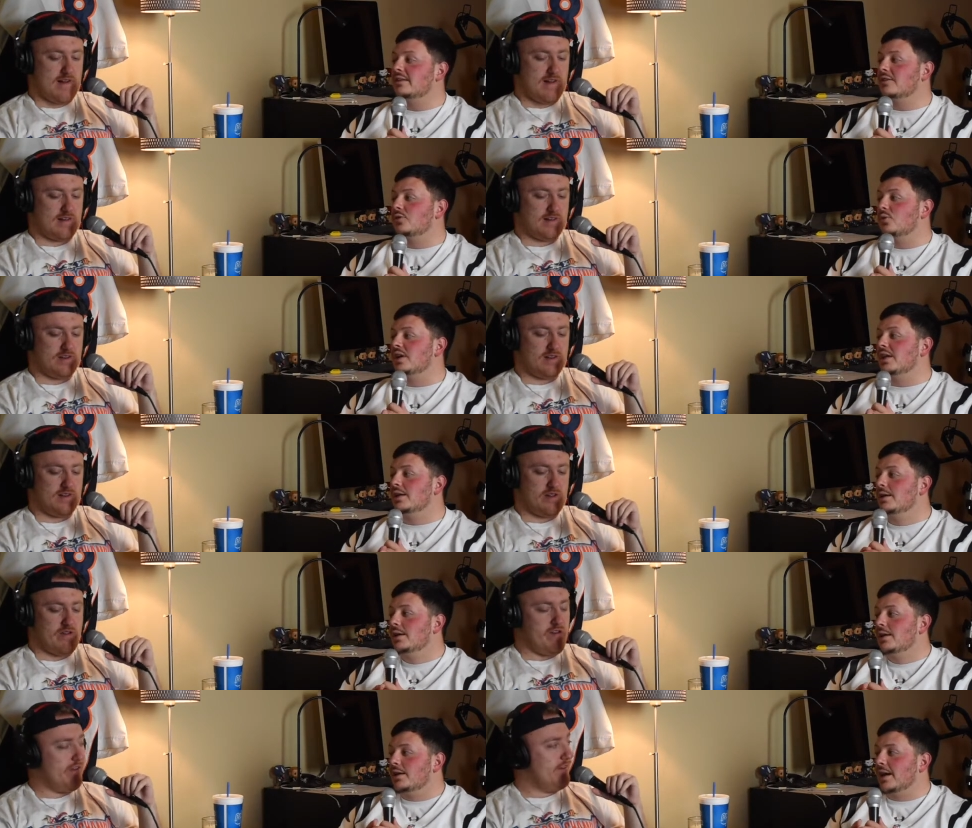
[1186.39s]
Speaker 1: to three.
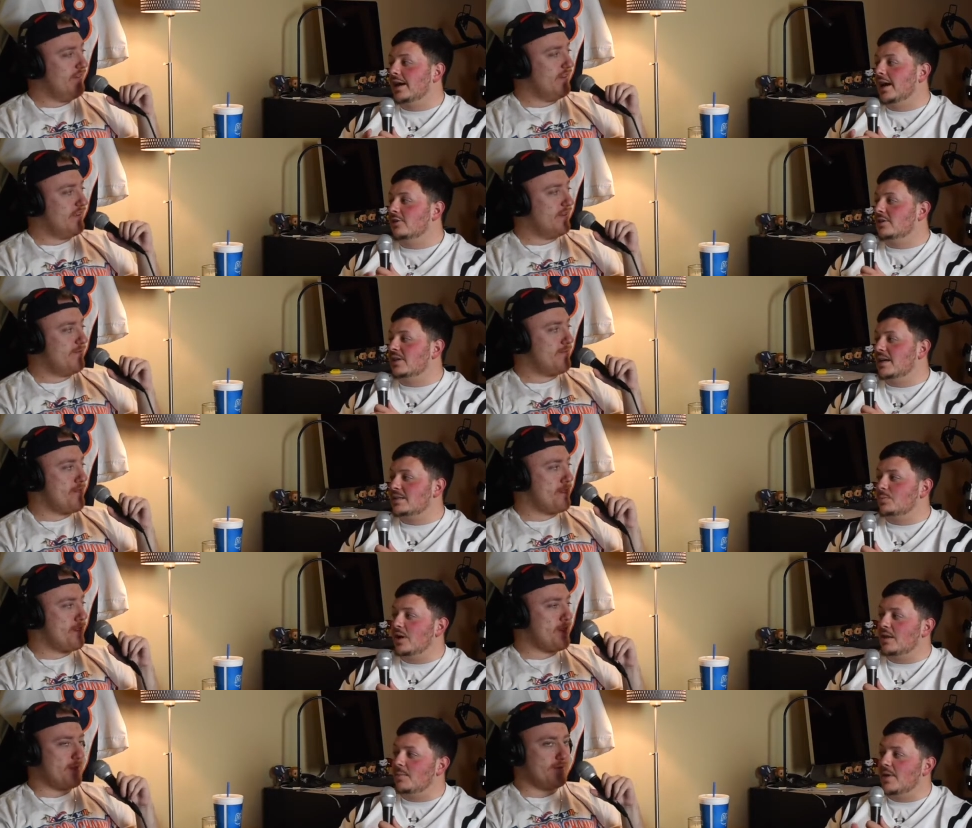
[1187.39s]
Got outclassed
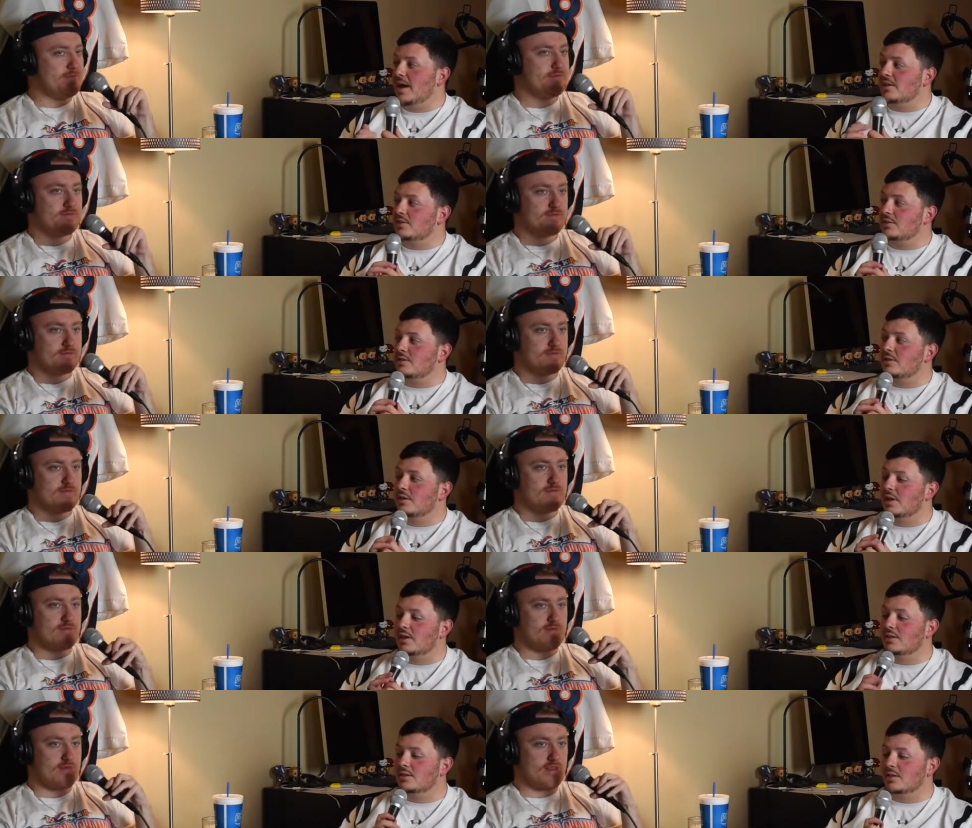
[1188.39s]
by the master,
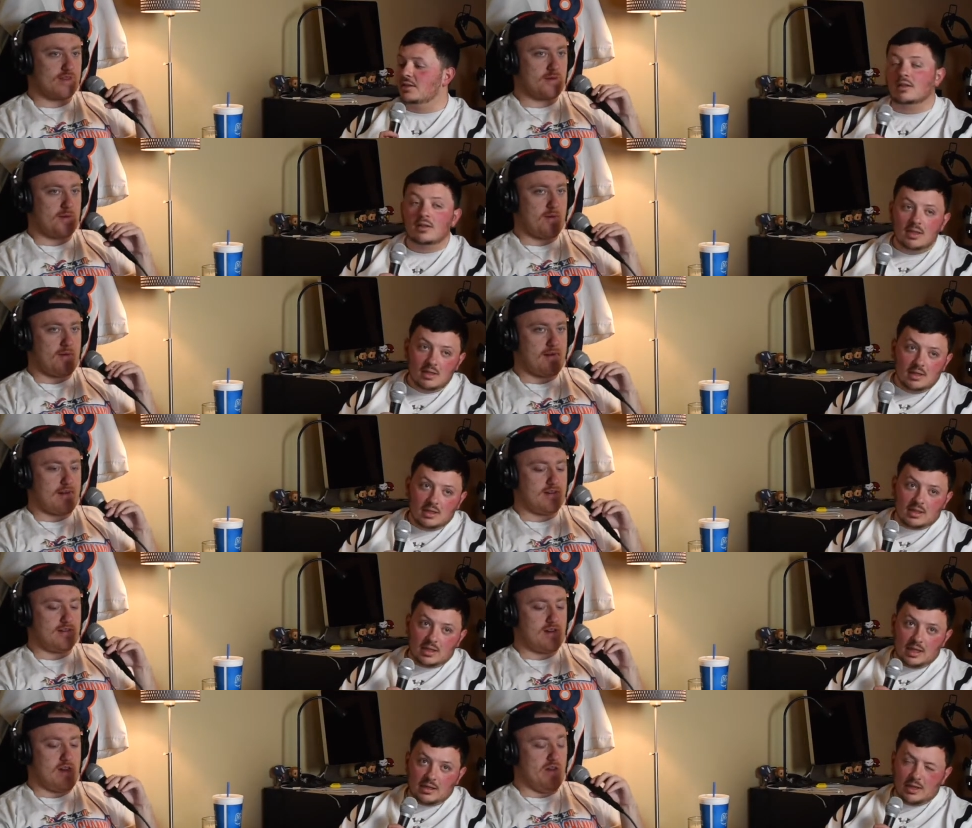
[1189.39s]
and uh,
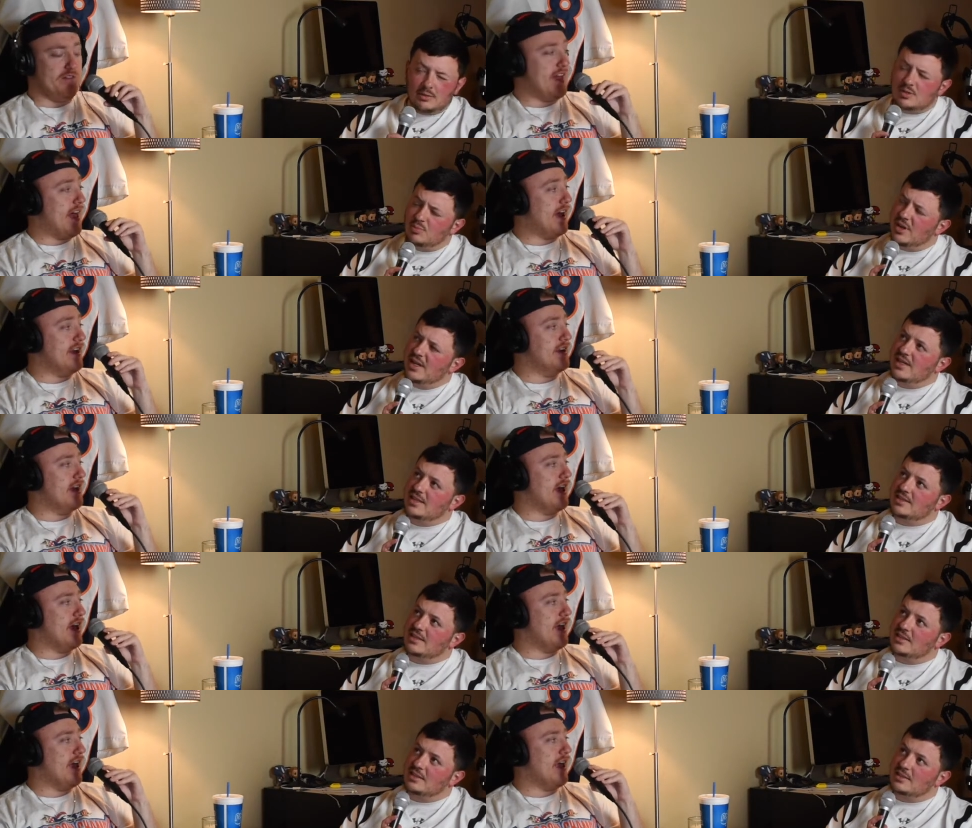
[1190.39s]
got, that was that, Brady's it,
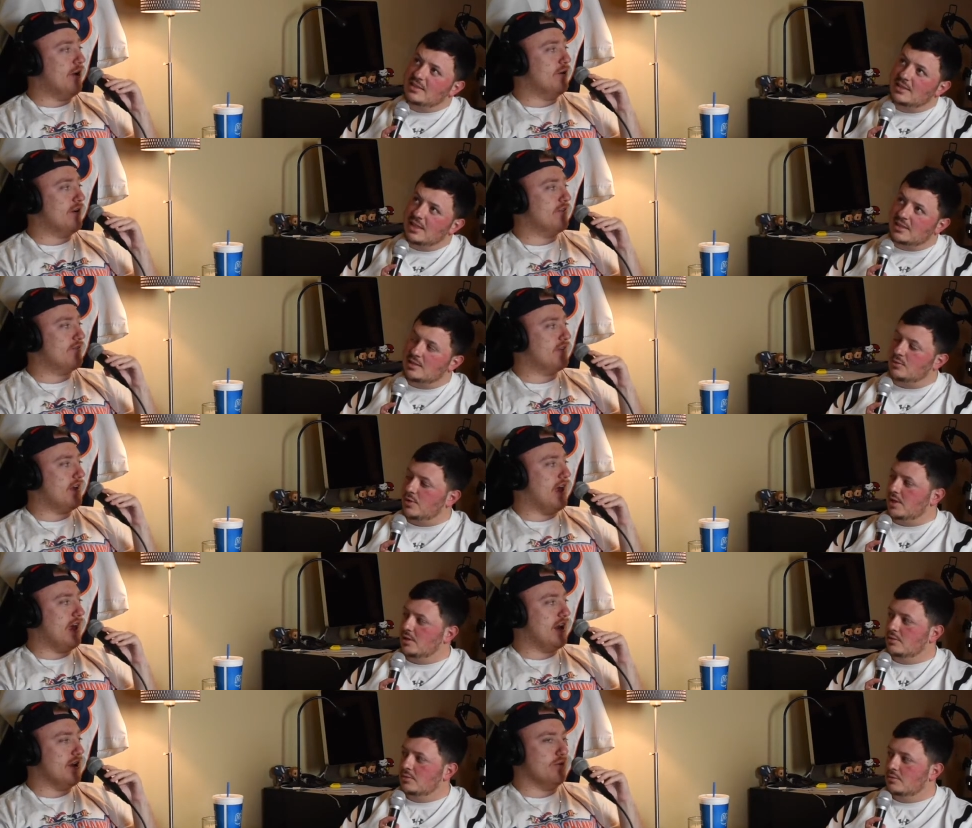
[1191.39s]
sixth ring.
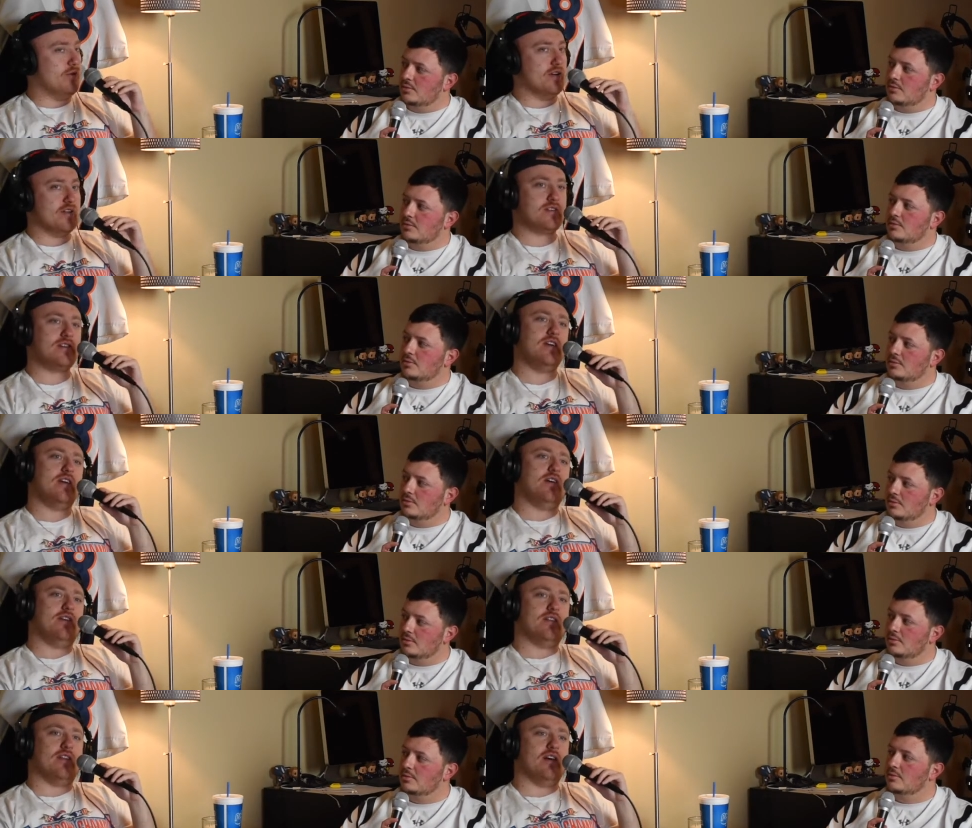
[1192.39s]
Speaker 2: And it was
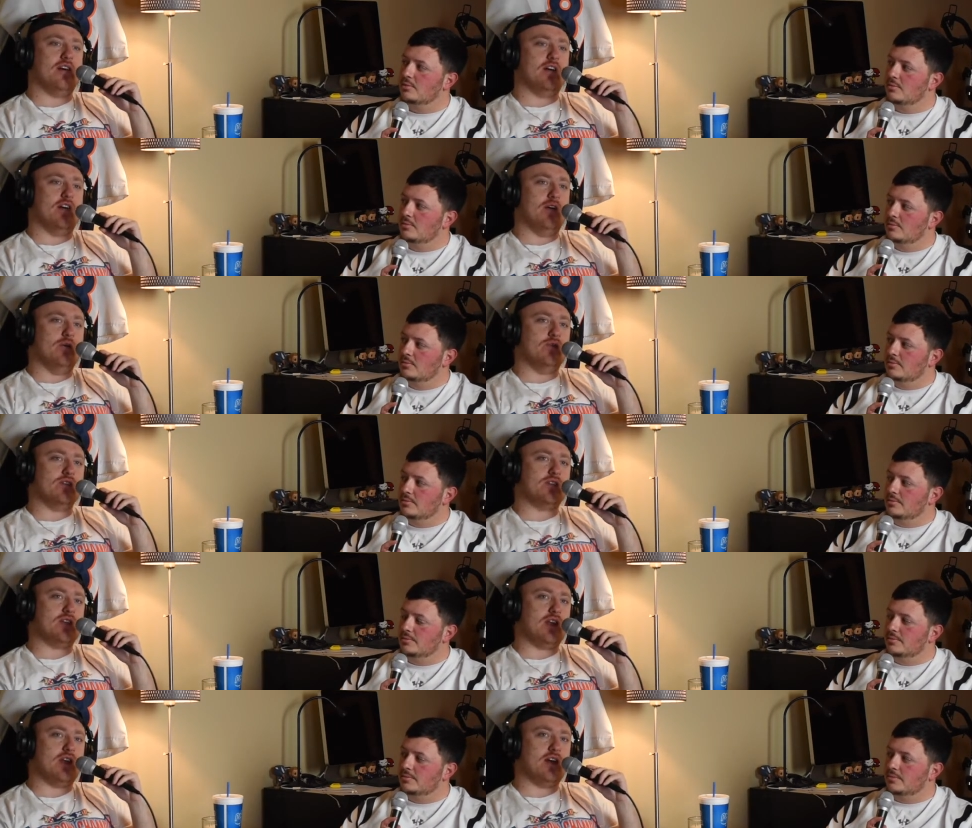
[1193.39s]
the it was
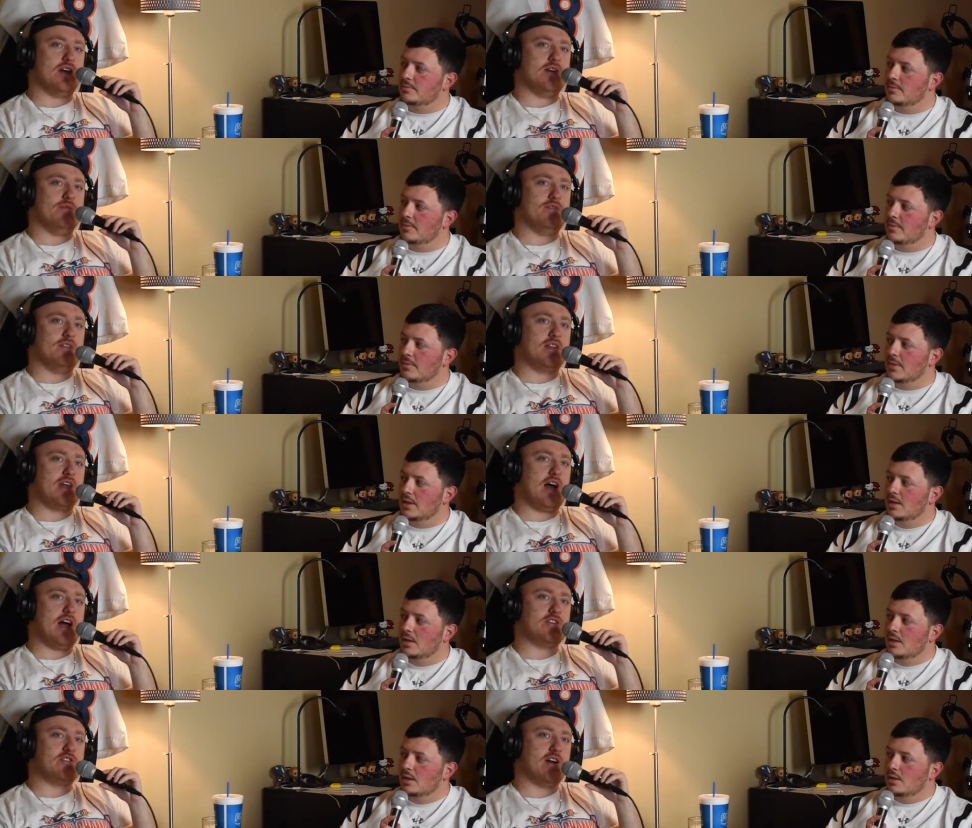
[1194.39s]
the uh,
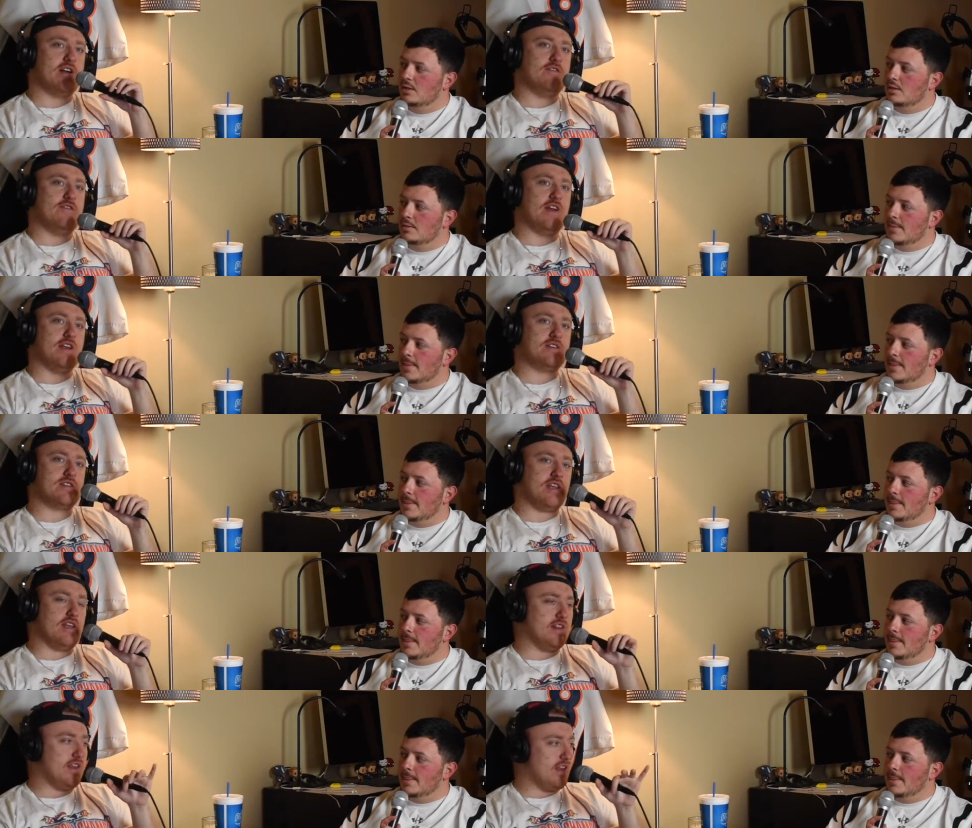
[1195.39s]
guy trying to face
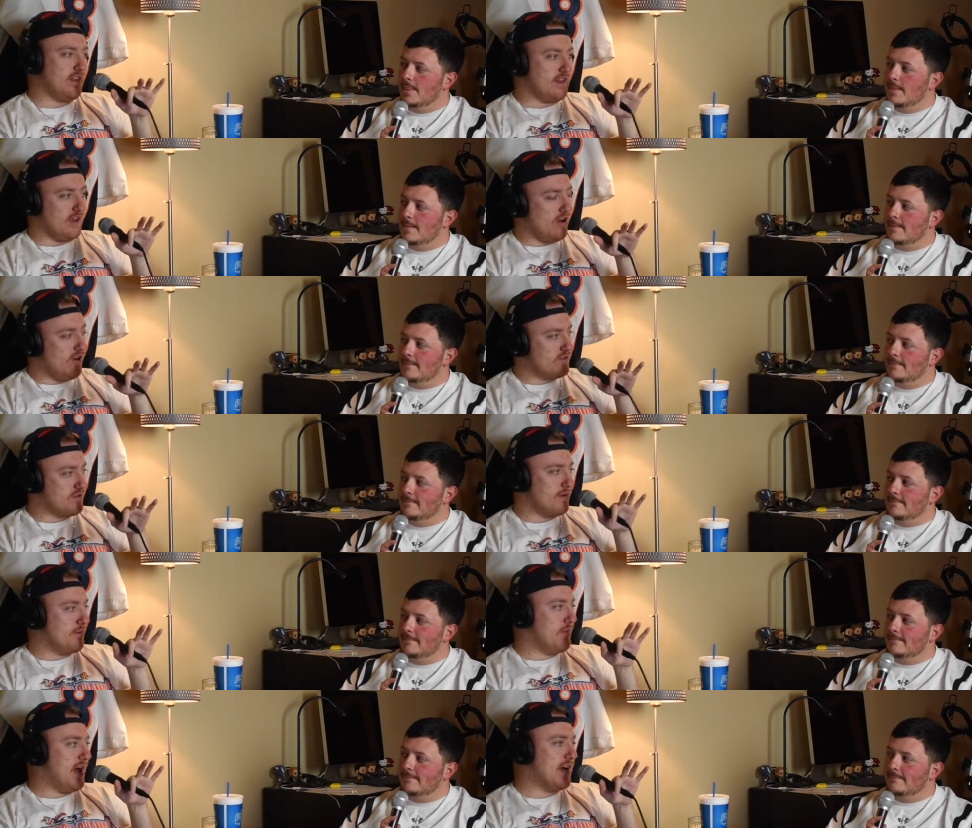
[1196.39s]
the, the, the
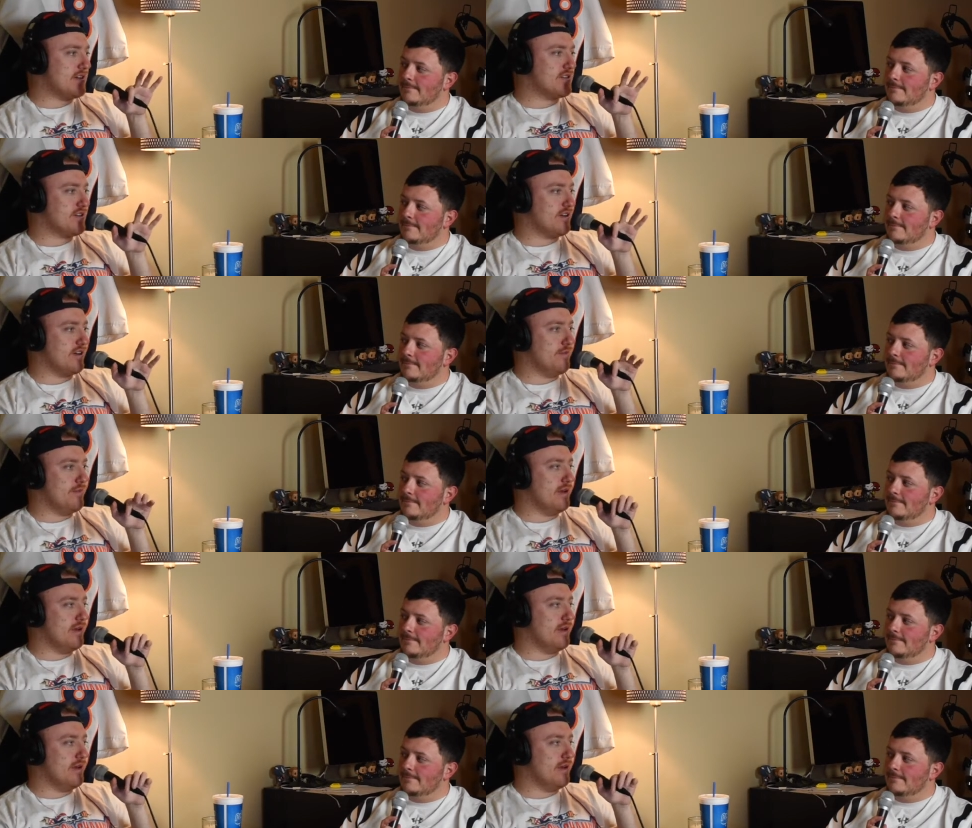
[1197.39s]
ultimate master and